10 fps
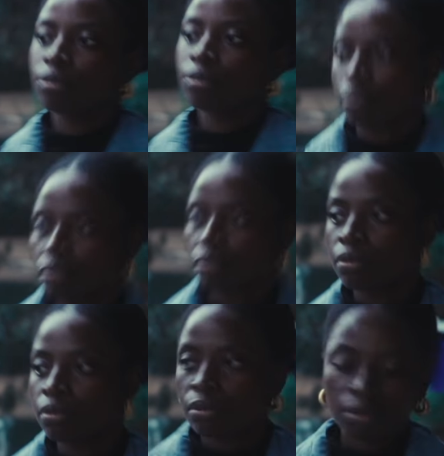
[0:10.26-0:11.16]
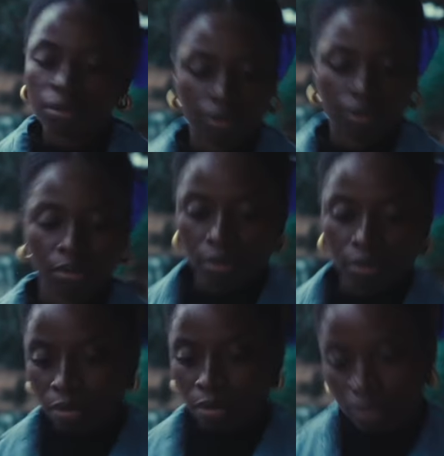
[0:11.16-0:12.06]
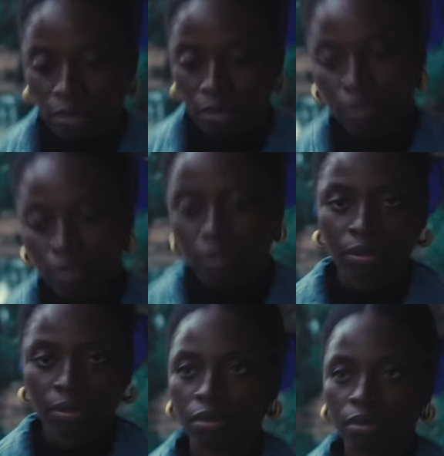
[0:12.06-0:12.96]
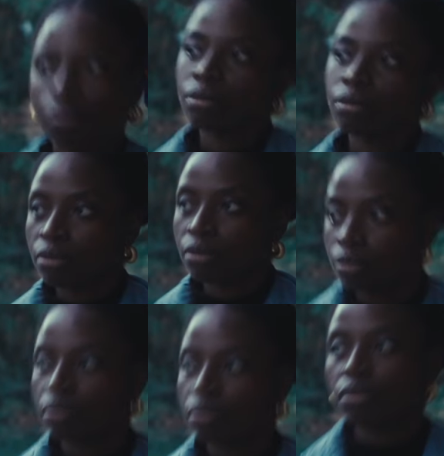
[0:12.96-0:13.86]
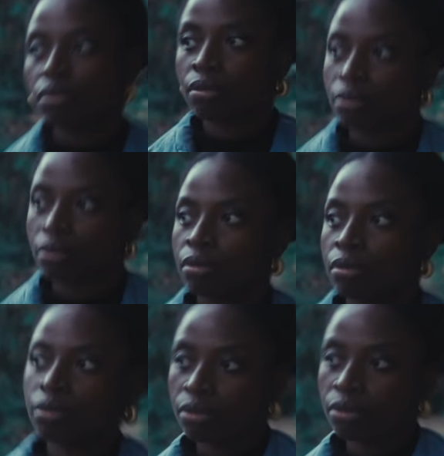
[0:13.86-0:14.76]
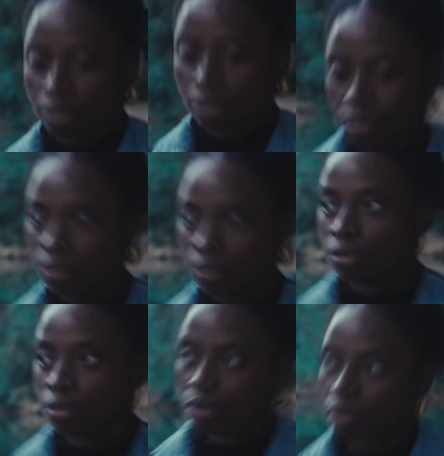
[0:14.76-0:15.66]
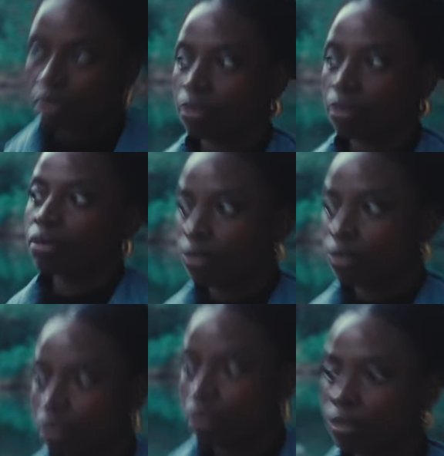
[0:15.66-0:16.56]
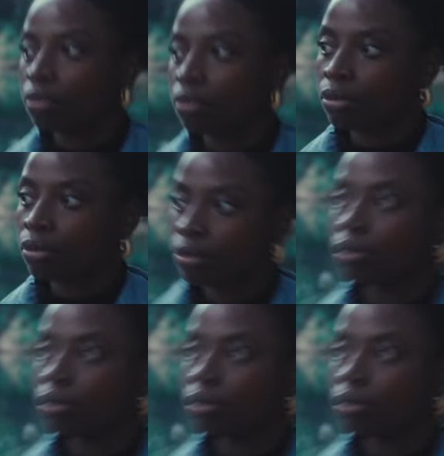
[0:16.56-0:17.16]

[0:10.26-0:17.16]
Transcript: I don't have a lot of images of like my grandparents or things like that. So I think my practice started as a way of thinking